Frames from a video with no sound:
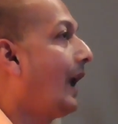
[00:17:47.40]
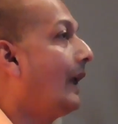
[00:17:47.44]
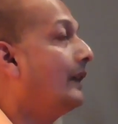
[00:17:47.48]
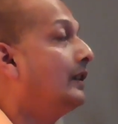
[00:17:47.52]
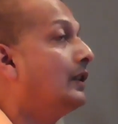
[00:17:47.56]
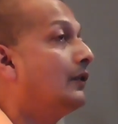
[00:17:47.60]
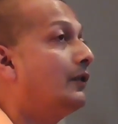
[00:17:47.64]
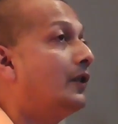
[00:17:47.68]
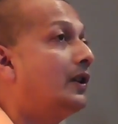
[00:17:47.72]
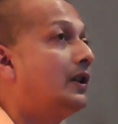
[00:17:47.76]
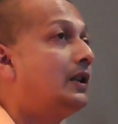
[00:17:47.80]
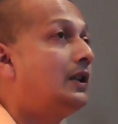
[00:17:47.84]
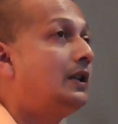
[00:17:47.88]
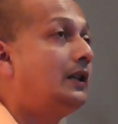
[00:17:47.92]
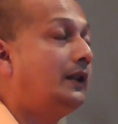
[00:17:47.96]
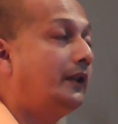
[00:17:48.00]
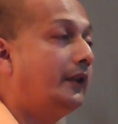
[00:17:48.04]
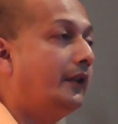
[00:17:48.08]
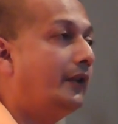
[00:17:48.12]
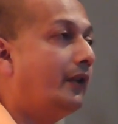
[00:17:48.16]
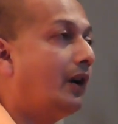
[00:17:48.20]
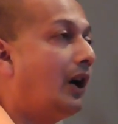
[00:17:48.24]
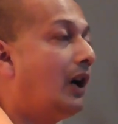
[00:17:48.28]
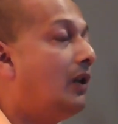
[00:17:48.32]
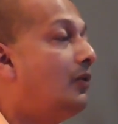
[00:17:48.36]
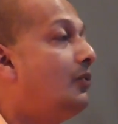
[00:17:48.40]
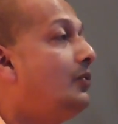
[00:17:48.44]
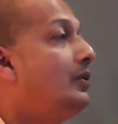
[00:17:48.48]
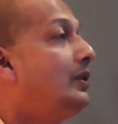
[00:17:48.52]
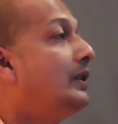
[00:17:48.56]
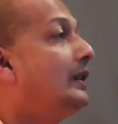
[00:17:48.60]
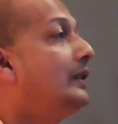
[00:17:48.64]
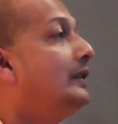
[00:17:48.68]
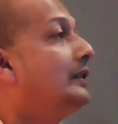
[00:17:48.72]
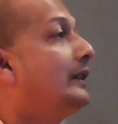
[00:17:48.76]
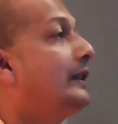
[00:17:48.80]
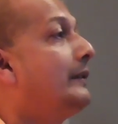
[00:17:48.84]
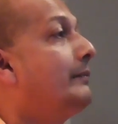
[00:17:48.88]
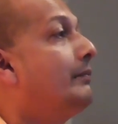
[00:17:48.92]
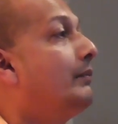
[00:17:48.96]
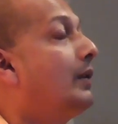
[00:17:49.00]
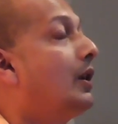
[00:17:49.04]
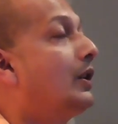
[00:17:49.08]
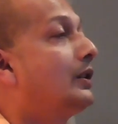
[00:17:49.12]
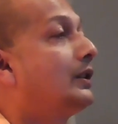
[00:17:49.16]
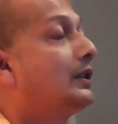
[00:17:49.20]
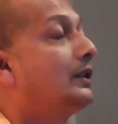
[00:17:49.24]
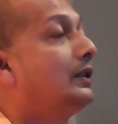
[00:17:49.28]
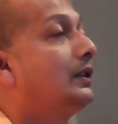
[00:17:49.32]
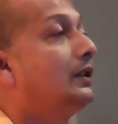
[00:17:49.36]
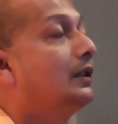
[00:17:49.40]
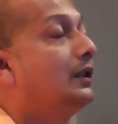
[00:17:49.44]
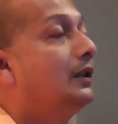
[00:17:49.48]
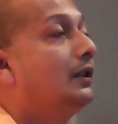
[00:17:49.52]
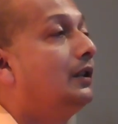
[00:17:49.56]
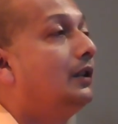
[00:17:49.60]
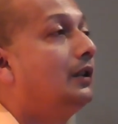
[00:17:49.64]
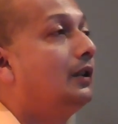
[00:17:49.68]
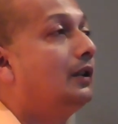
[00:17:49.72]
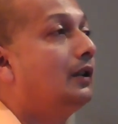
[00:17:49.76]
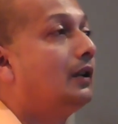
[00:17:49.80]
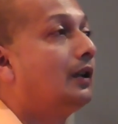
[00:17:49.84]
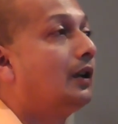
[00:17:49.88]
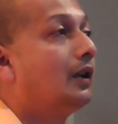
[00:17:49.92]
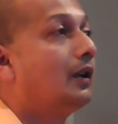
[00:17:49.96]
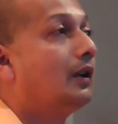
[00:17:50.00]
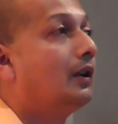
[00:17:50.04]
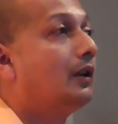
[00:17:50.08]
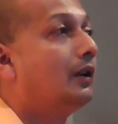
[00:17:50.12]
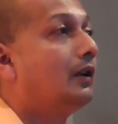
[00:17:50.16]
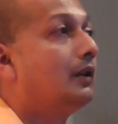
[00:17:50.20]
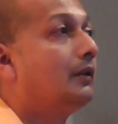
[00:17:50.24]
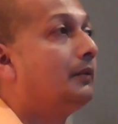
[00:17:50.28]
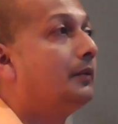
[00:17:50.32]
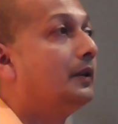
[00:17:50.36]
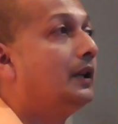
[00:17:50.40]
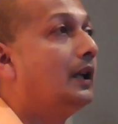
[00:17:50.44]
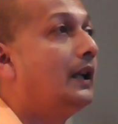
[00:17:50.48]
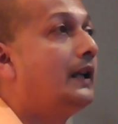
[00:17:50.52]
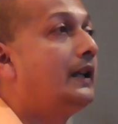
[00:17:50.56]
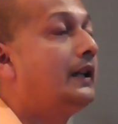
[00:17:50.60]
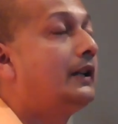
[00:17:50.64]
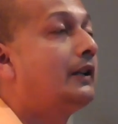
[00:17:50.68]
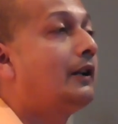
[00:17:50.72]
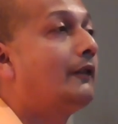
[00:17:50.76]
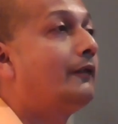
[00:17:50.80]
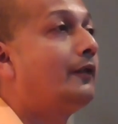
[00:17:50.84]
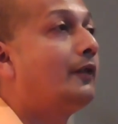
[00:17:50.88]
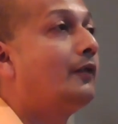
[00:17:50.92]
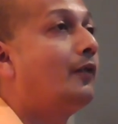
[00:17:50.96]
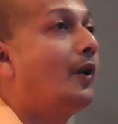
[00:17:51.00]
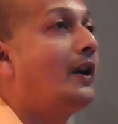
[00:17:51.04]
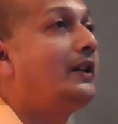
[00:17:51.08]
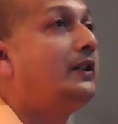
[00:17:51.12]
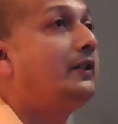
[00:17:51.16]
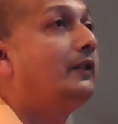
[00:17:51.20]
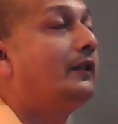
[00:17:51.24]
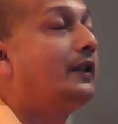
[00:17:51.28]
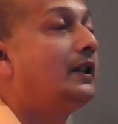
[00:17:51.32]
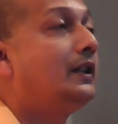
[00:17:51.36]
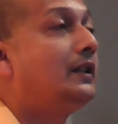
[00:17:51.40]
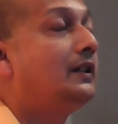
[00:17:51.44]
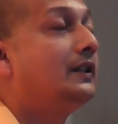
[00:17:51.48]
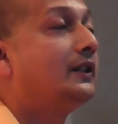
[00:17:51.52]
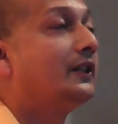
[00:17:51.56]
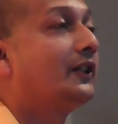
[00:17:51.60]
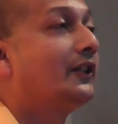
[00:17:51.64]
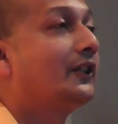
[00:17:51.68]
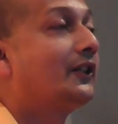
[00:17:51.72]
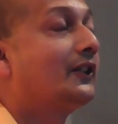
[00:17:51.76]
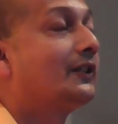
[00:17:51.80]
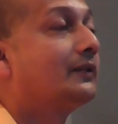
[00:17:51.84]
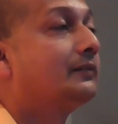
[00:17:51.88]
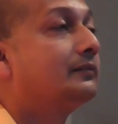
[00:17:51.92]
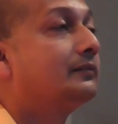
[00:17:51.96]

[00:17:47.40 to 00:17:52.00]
And the world drowned in the immortal glare of a white radiance.